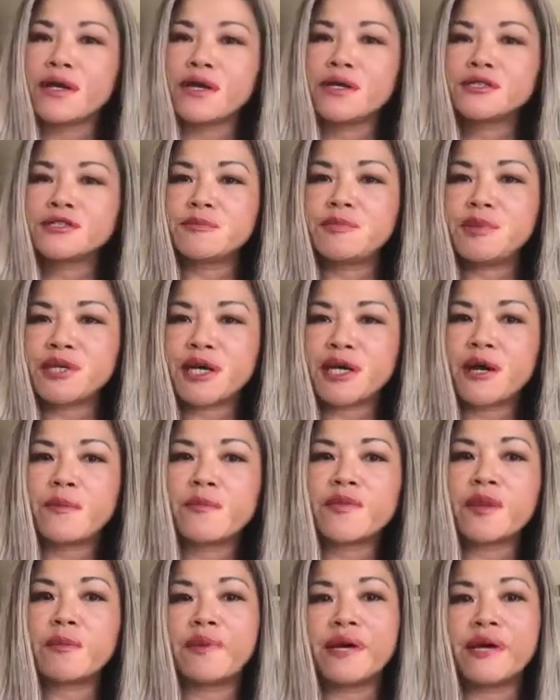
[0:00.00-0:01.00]
to become
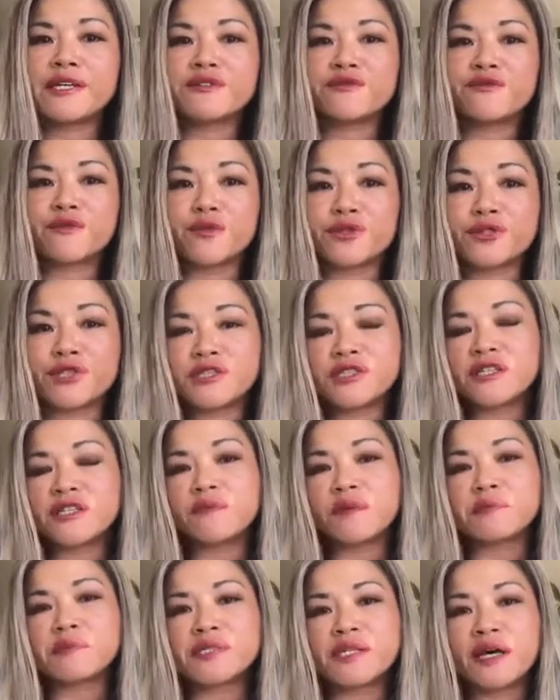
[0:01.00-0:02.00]
the best versions of
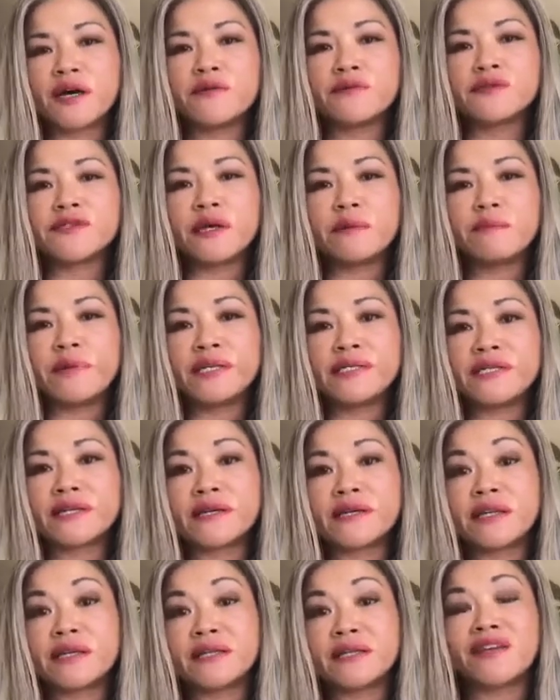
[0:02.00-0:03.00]
themselves, and
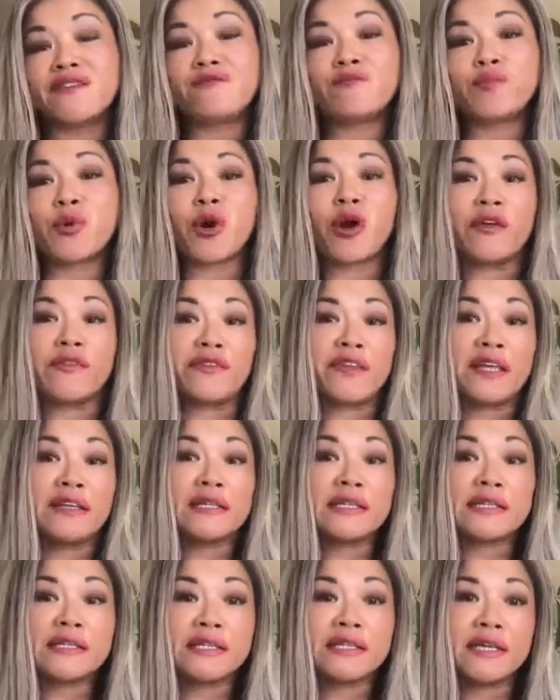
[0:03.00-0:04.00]
basically live more
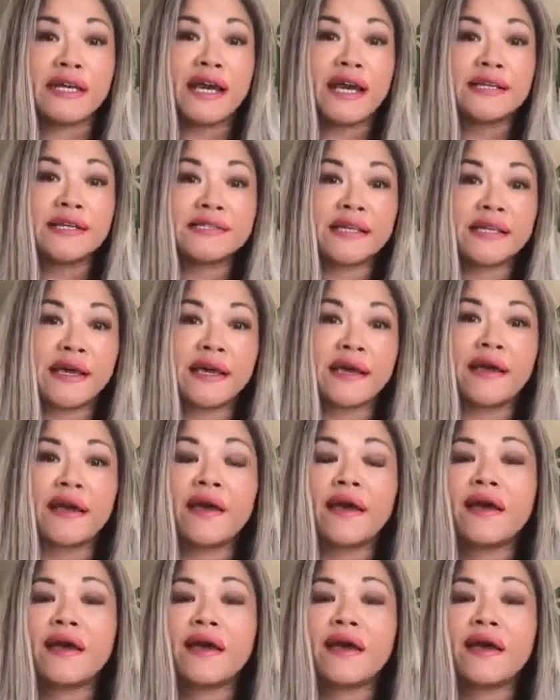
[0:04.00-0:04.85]
authentically as they